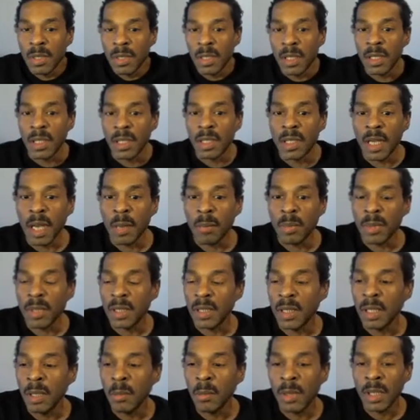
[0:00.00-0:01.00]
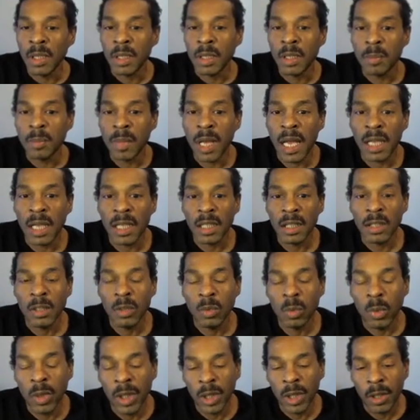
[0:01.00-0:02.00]
type of stimulus package
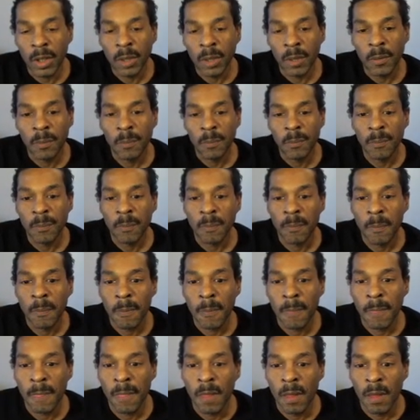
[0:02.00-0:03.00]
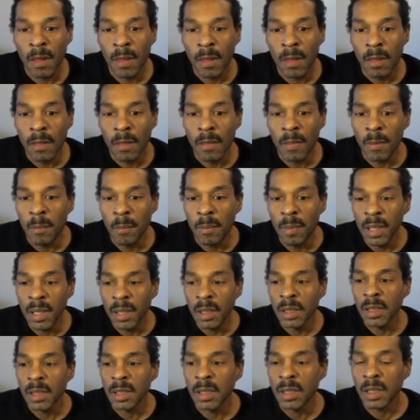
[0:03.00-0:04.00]
where the
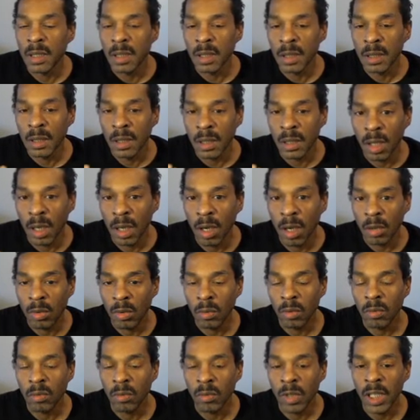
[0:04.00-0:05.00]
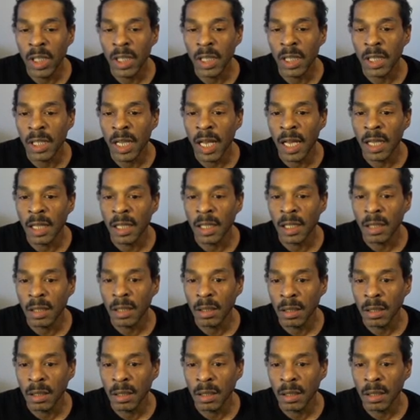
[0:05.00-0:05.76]
businesses are reignited,